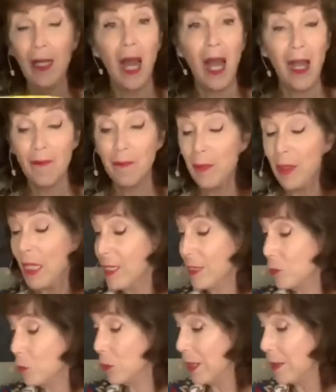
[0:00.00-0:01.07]
I've pinked
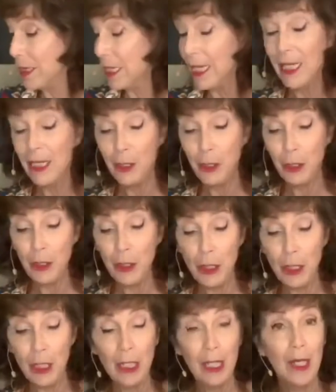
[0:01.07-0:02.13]
around the
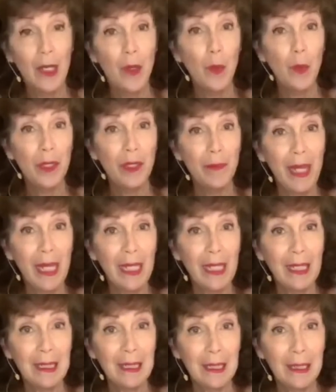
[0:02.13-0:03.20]
edges with
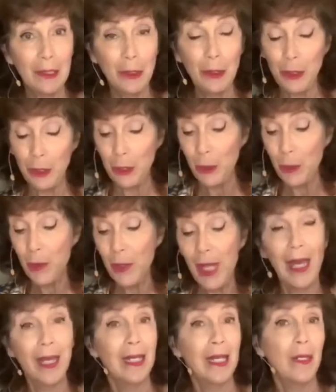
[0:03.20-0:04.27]
pinking scissors so
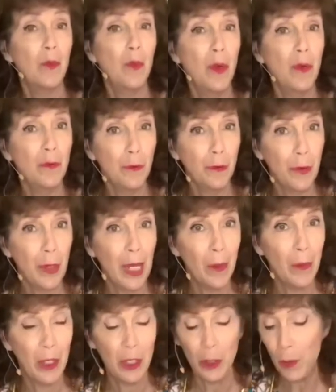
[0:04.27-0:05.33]
that it won't fray
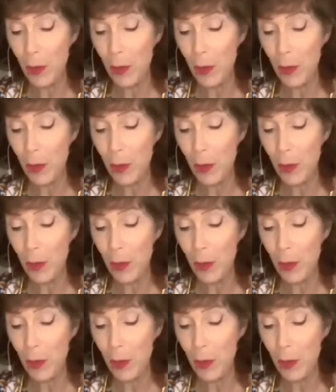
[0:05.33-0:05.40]
when you